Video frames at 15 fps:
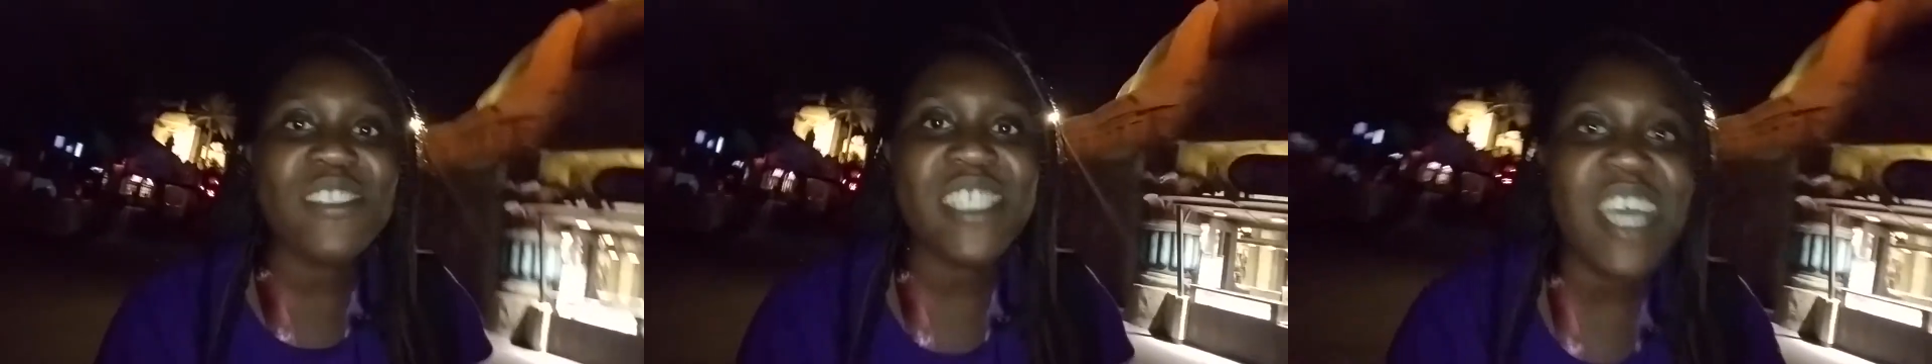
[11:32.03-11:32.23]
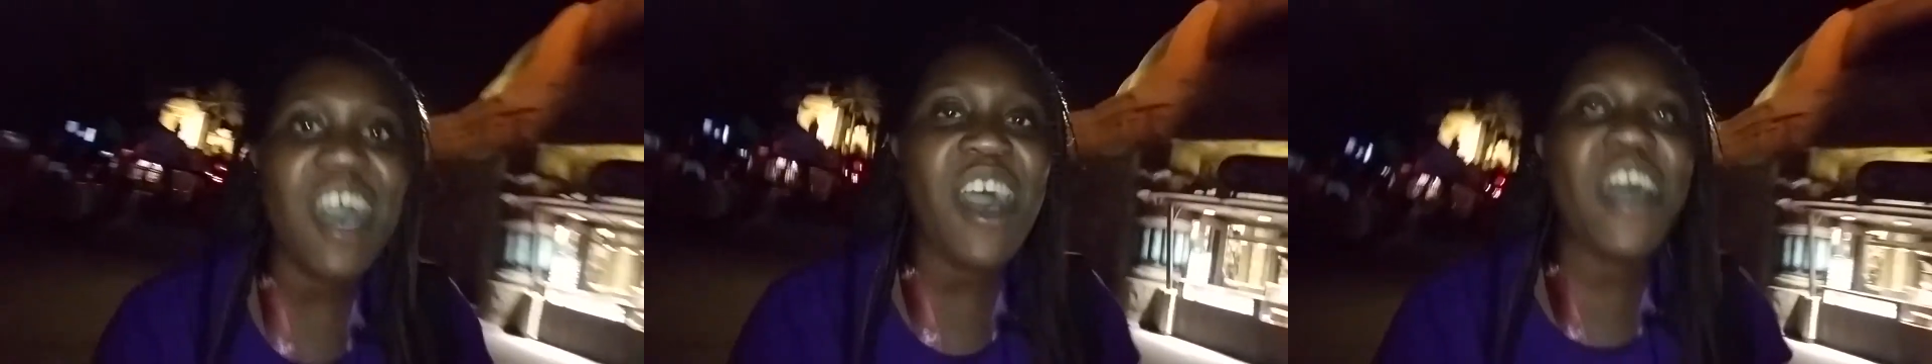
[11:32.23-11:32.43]

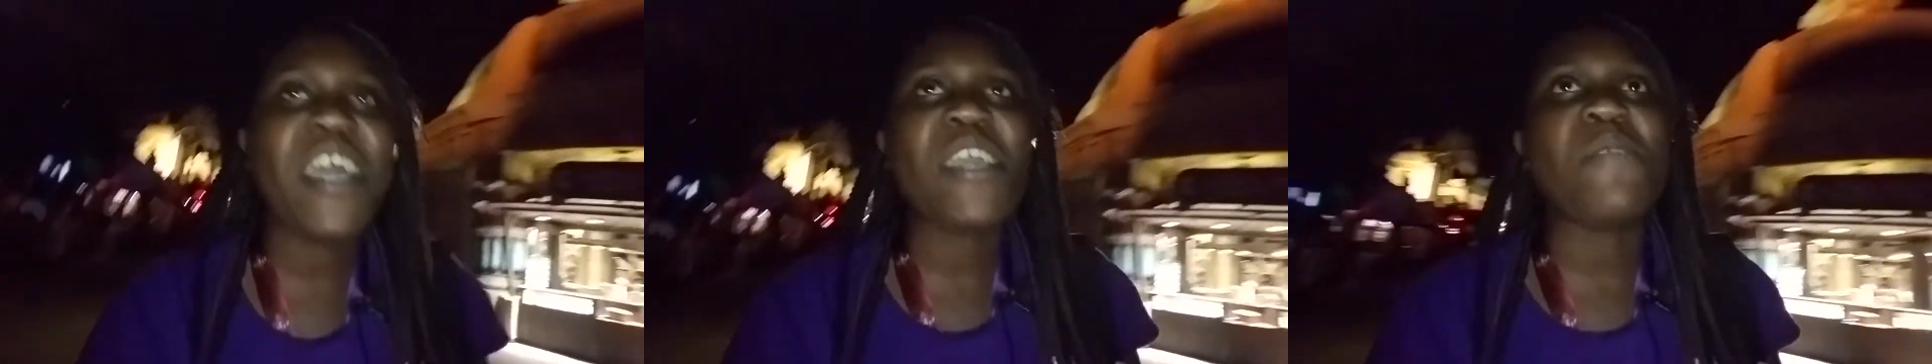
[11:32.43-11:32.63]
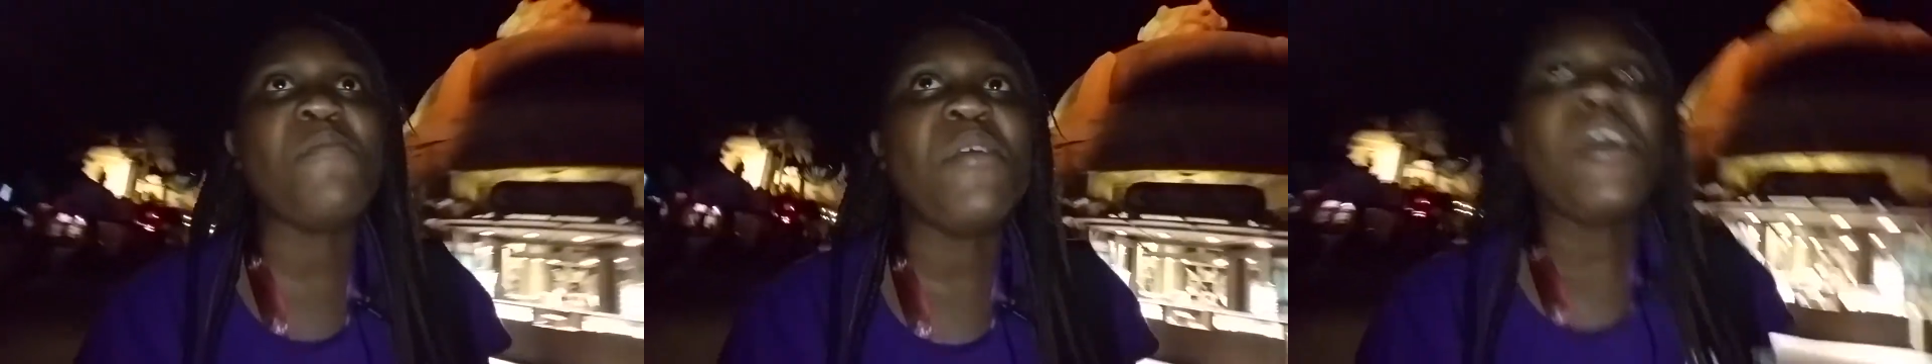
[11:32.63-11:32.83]
little
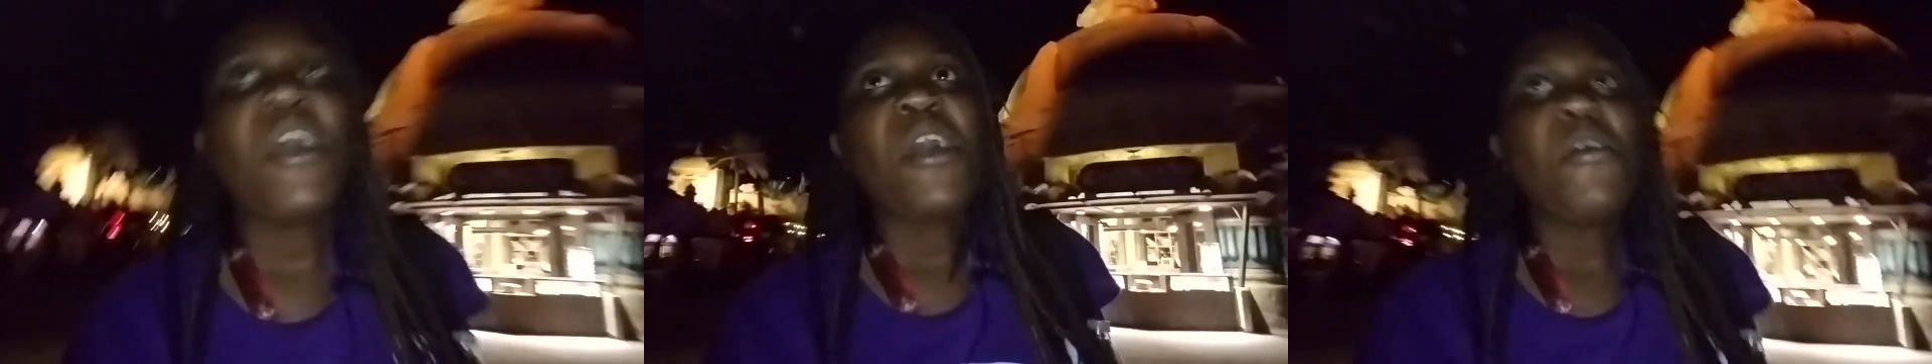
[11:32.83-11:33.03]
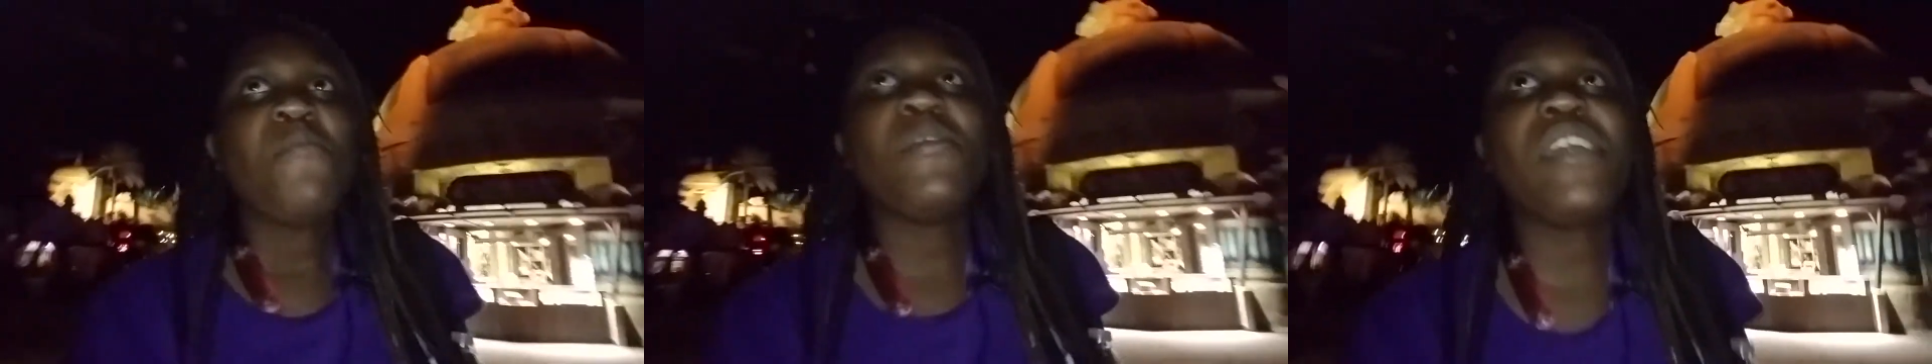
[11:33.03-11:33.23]

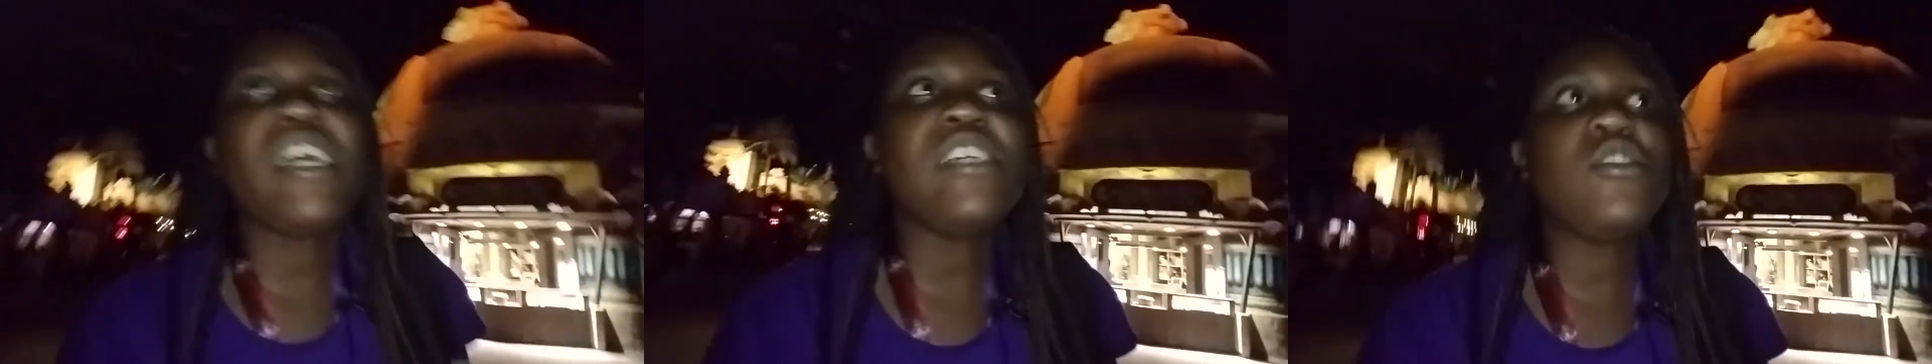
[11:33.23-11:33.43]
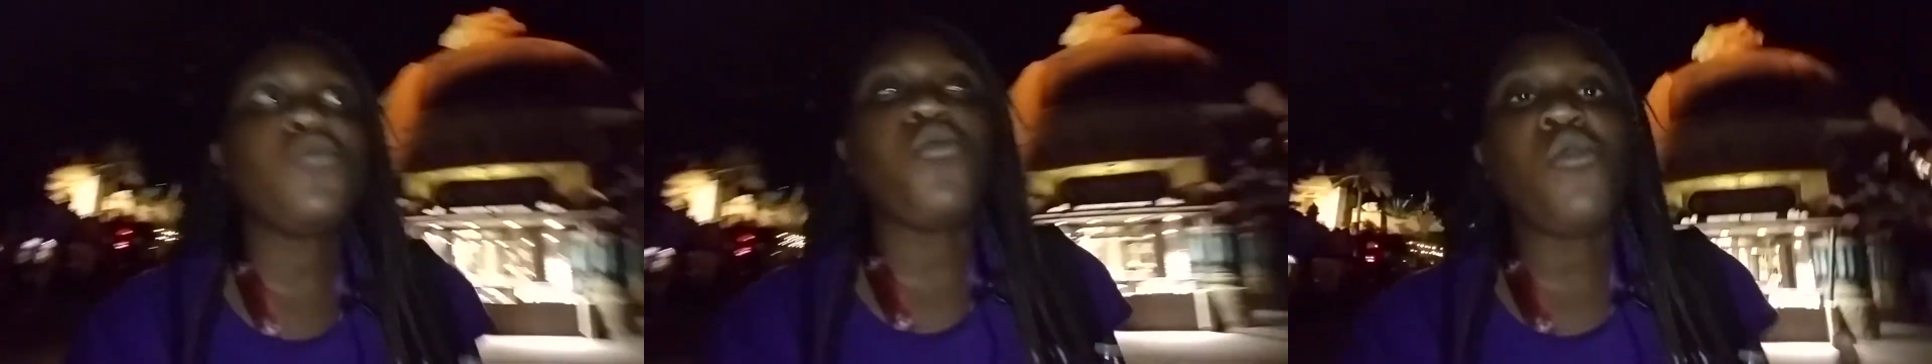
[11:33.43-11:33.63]
time.